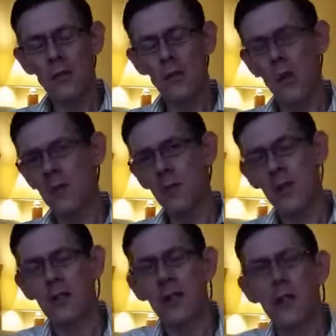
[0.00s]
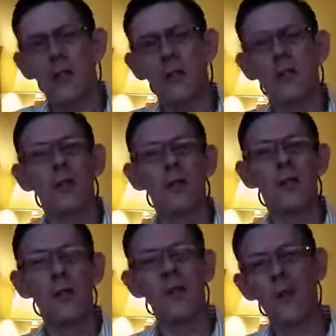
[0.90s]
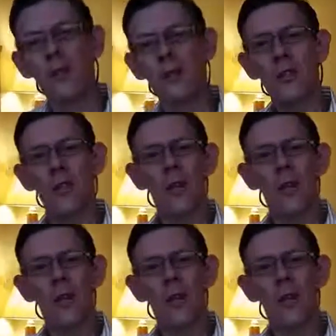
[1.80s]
just as my Sunday service message.